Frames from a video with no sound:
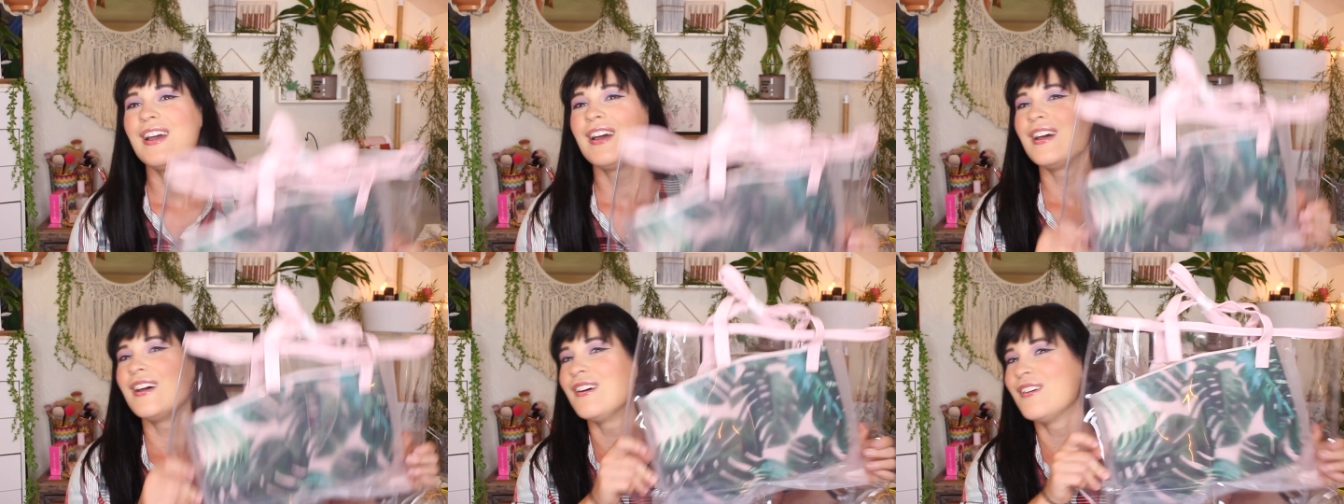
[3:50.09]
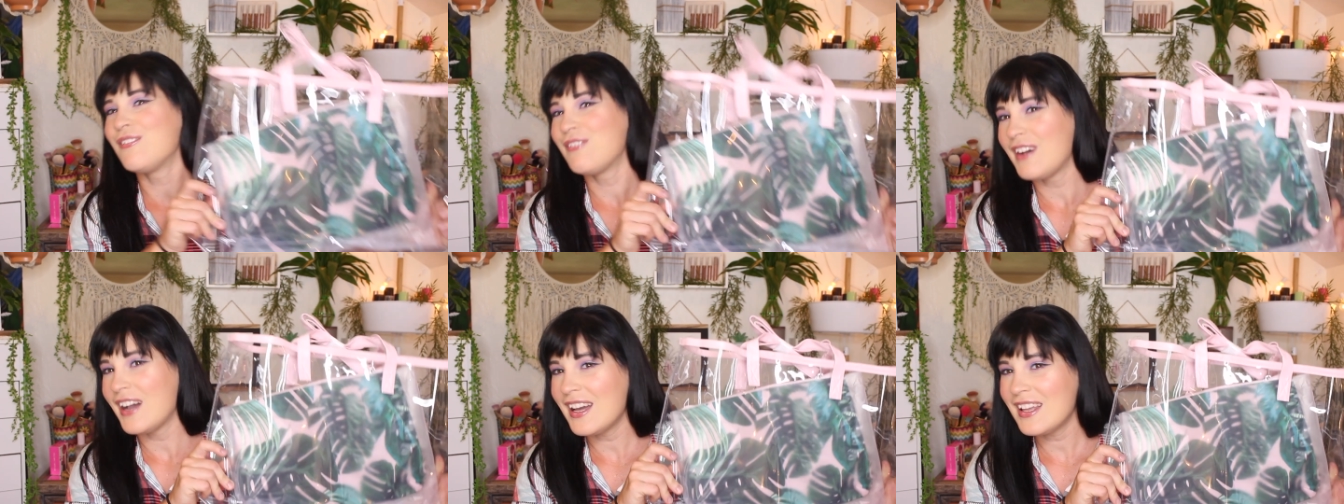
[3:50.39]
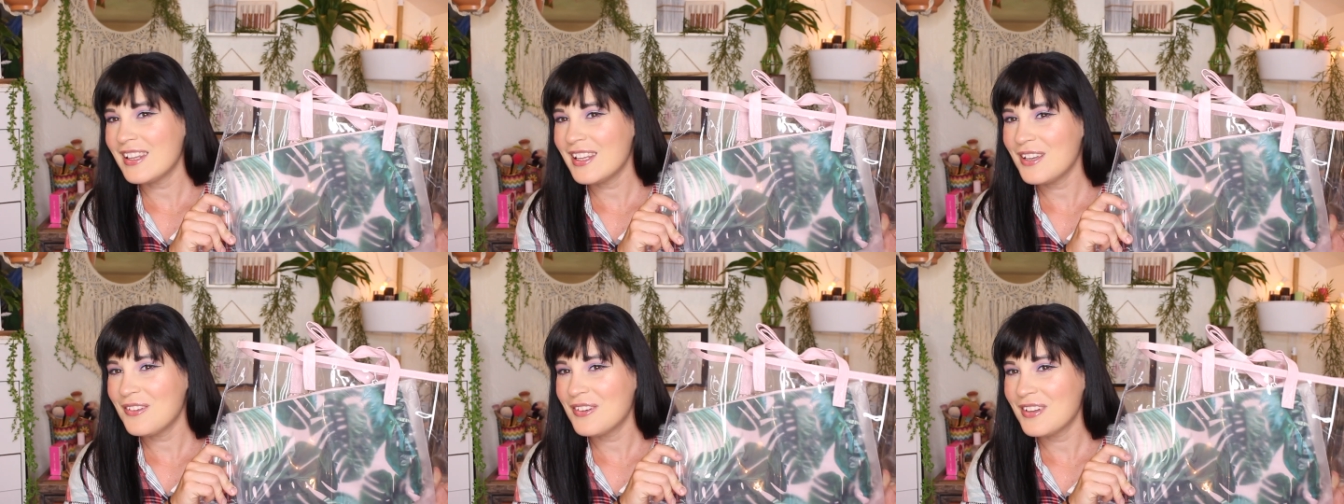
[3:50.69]
And
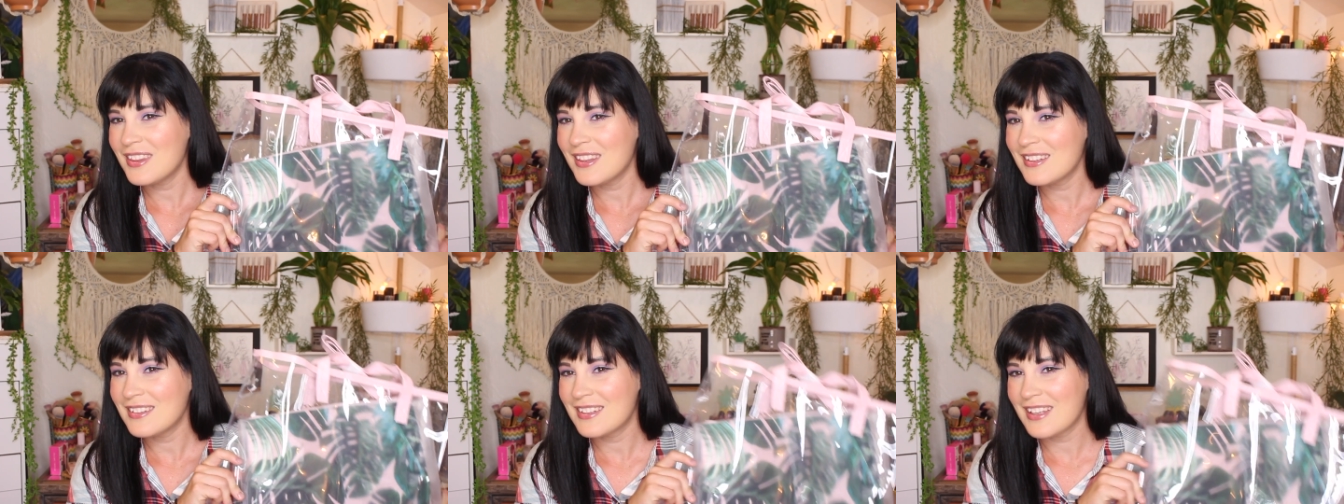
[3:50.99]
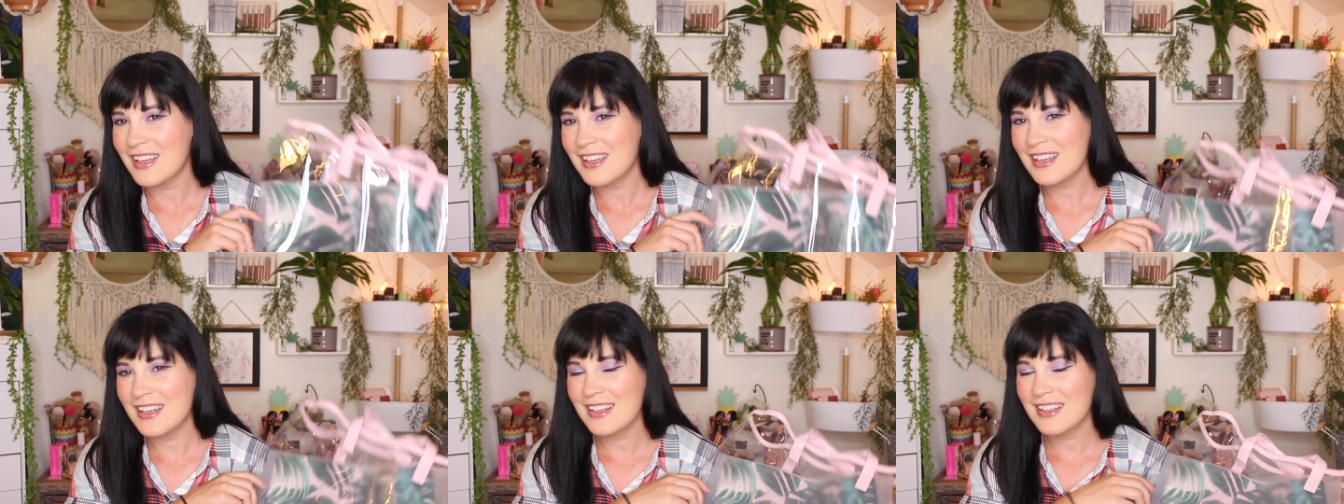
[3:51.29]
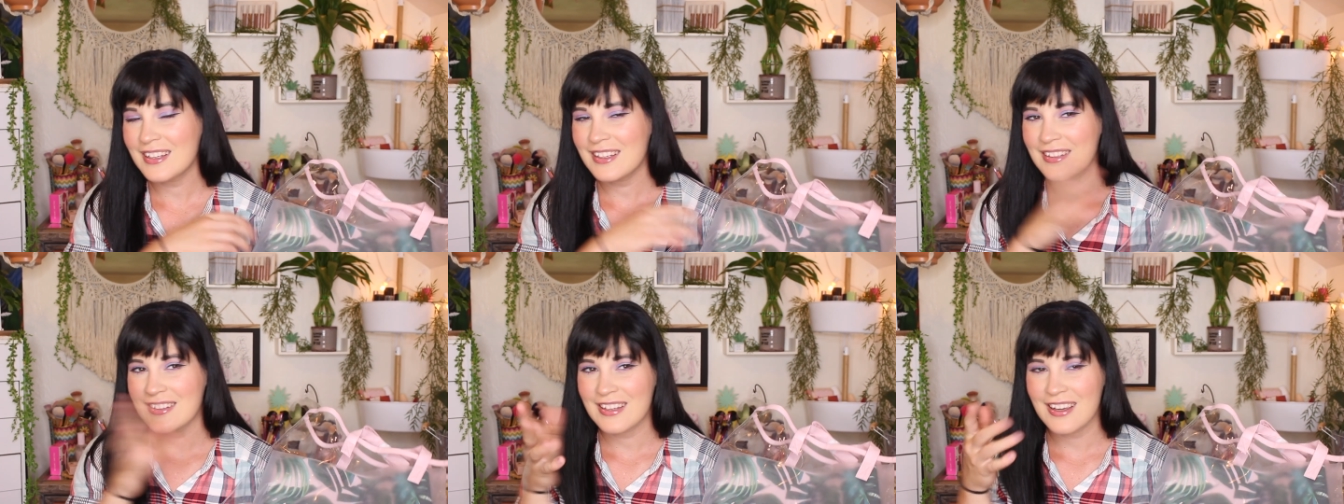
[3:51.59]
finally, with the
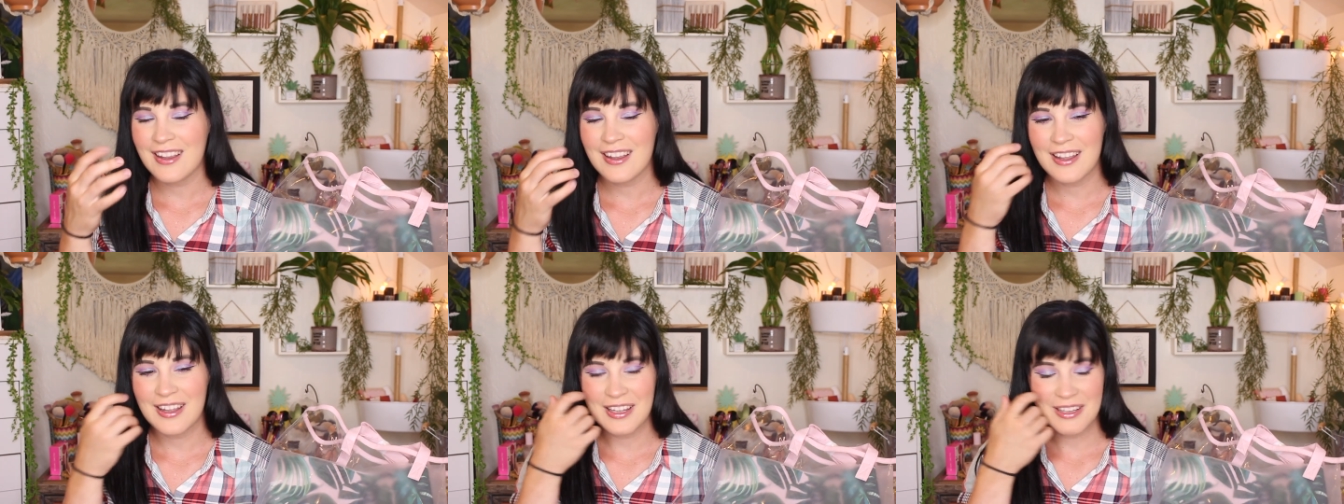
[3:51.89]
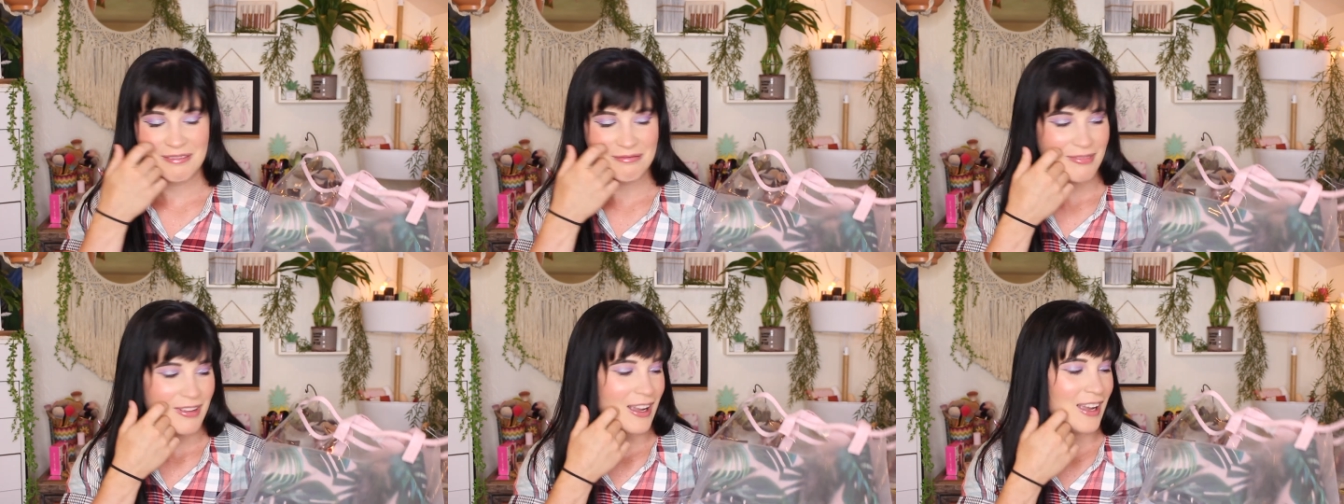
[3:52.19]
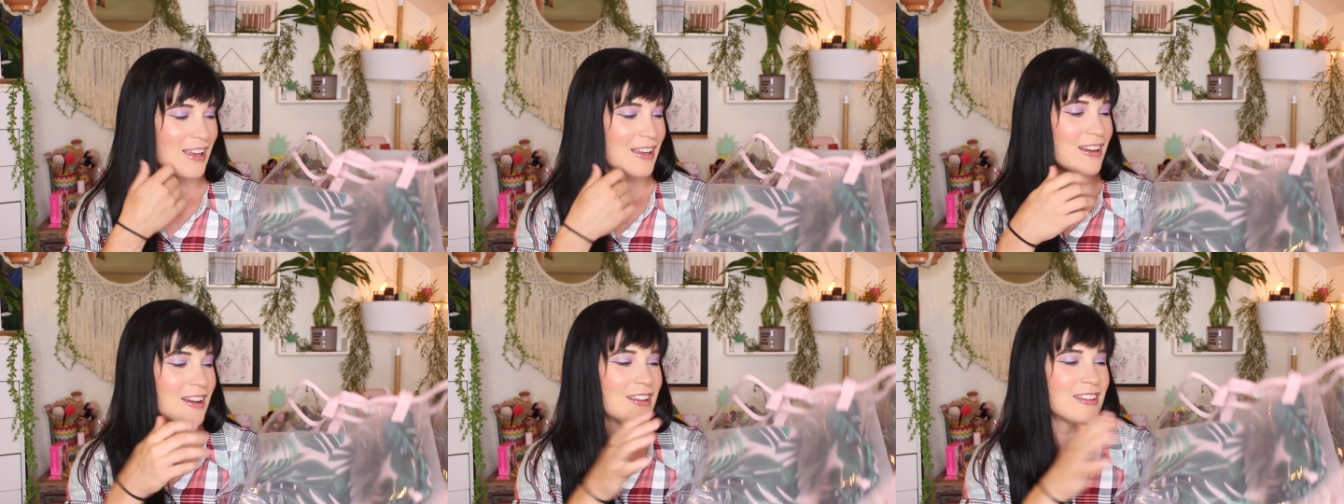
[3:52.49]
second time,
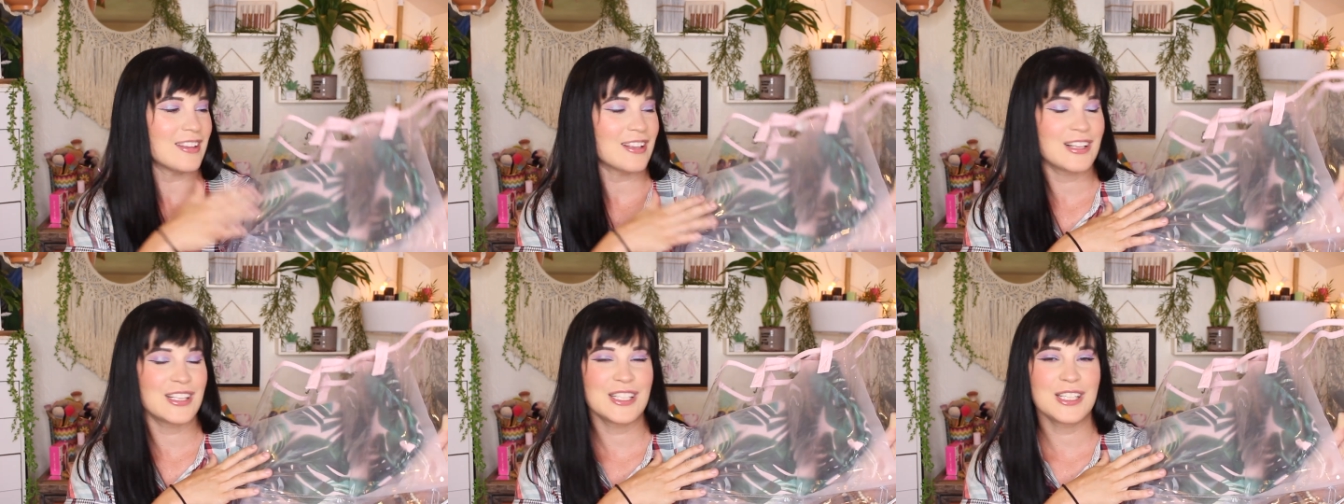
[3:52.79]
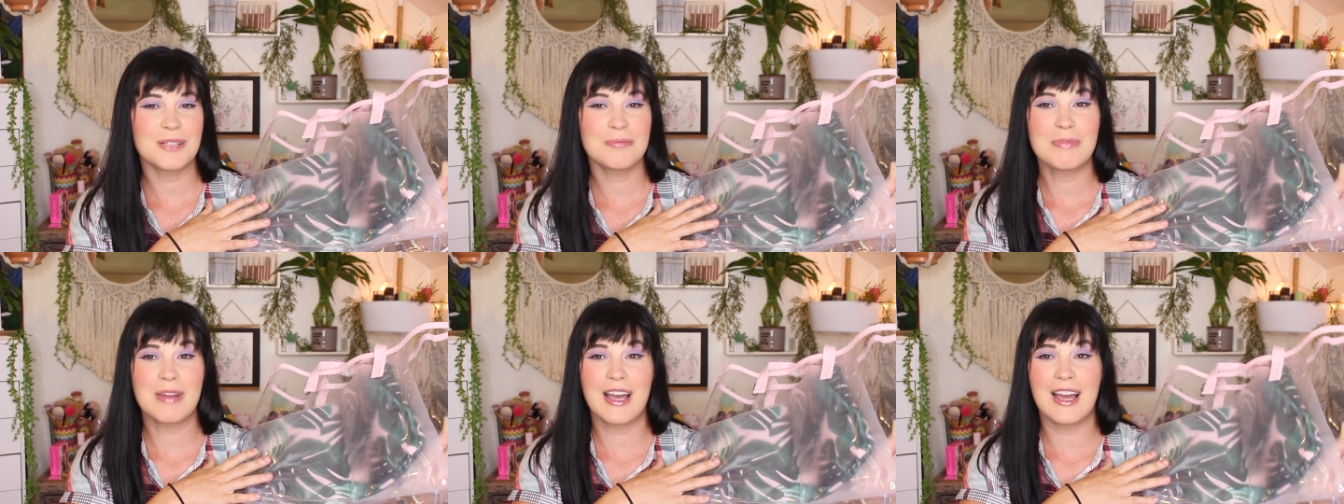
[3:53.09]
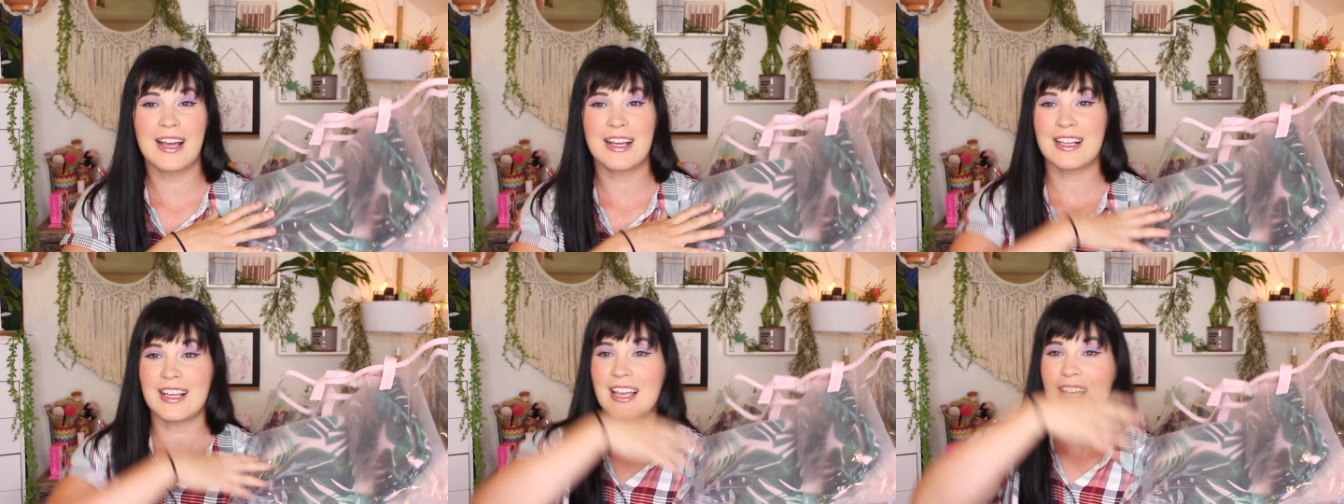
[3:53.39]
I got the clear
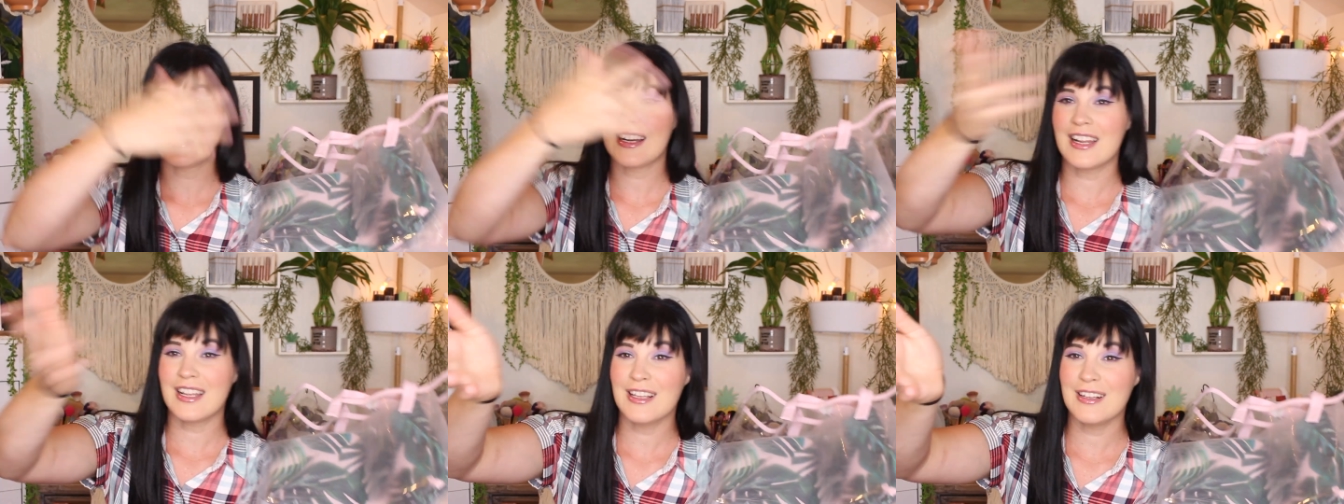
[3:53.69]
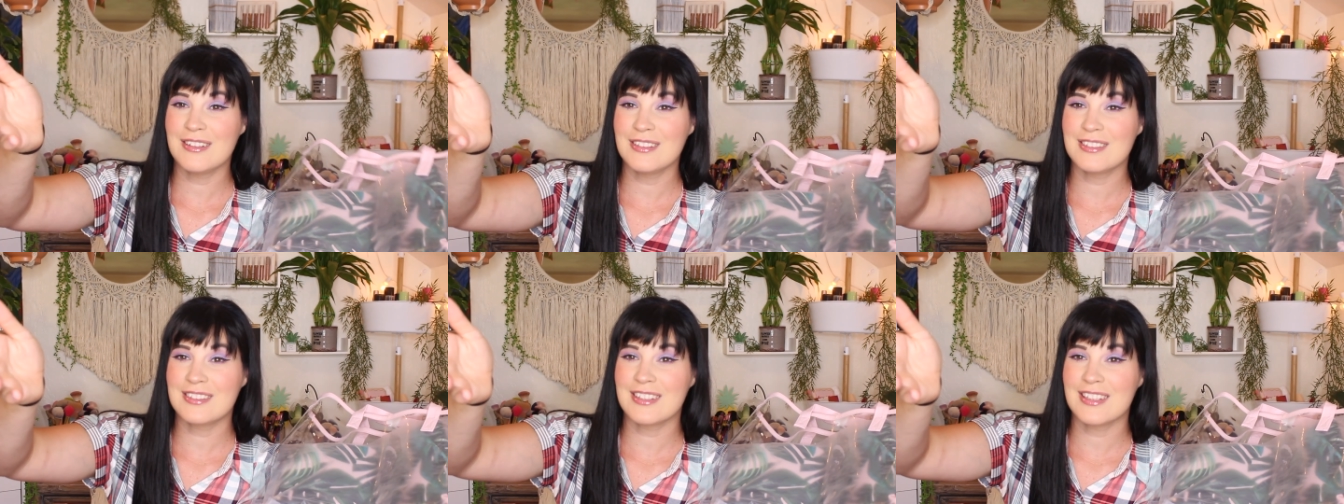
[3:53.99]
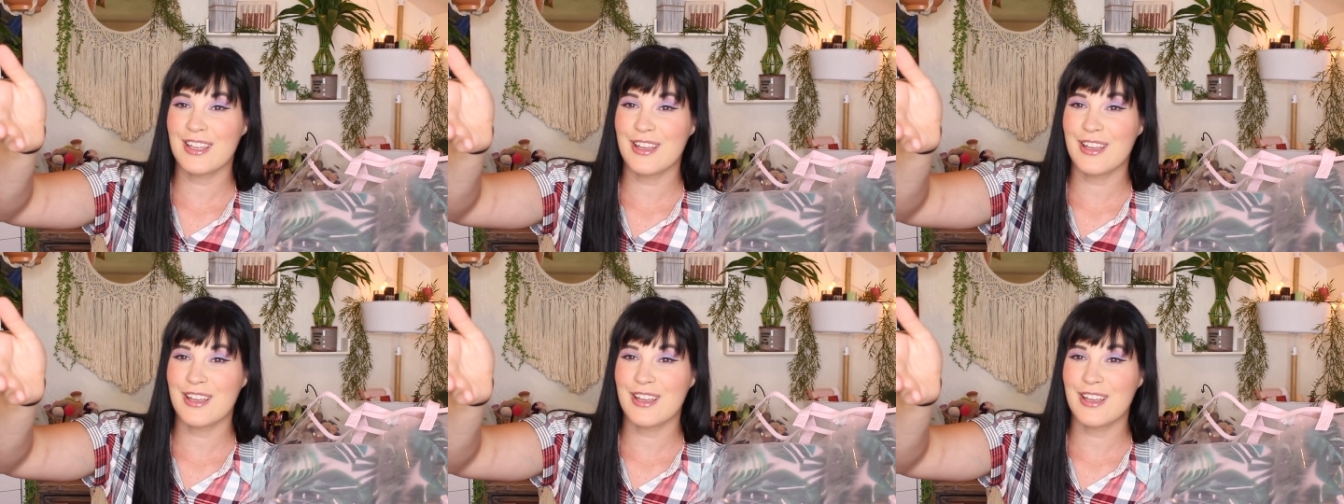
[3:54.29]
bag and I used the